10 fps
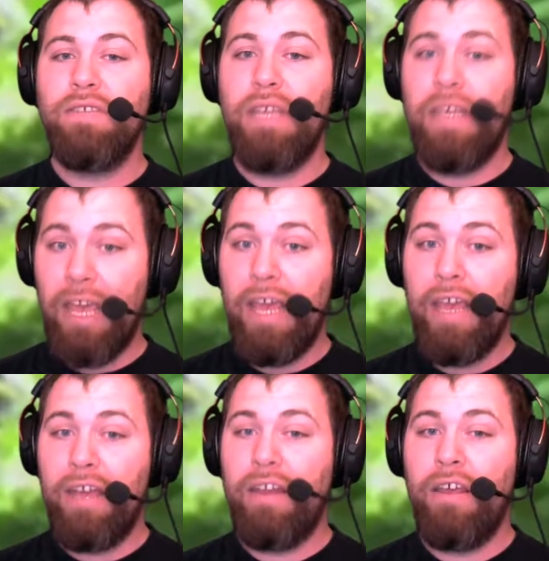they
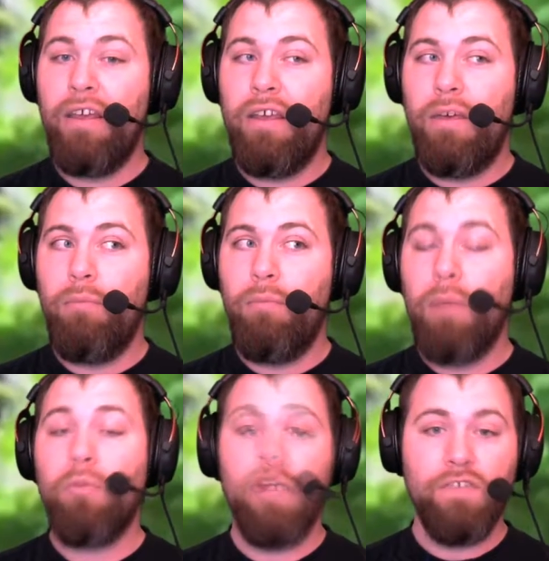can
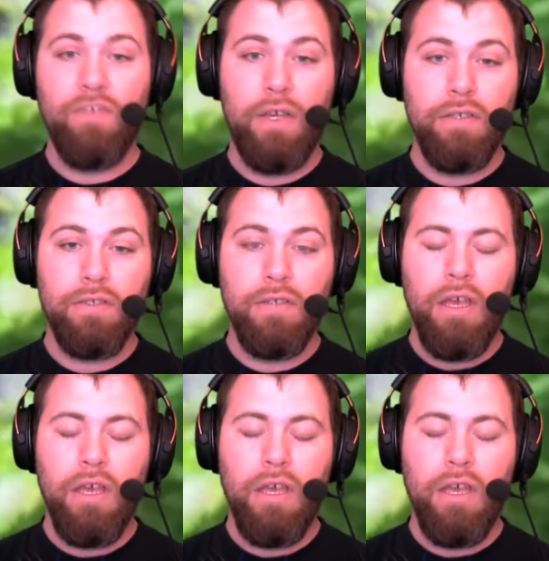memorize faces.